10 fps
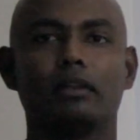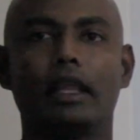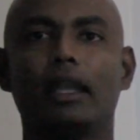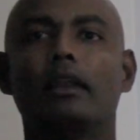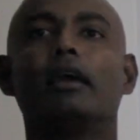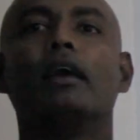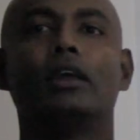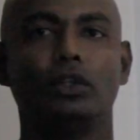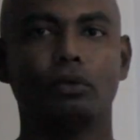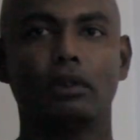then
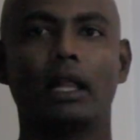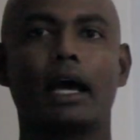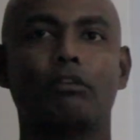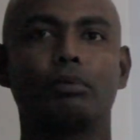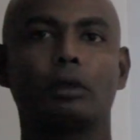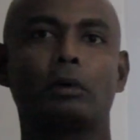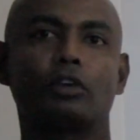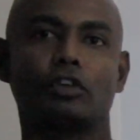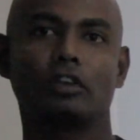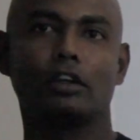you will have optimal
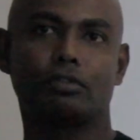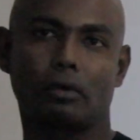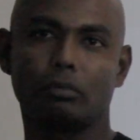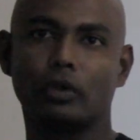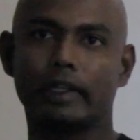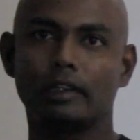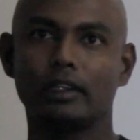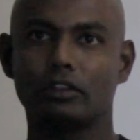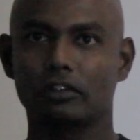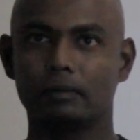results from your
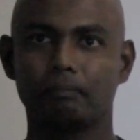athletes.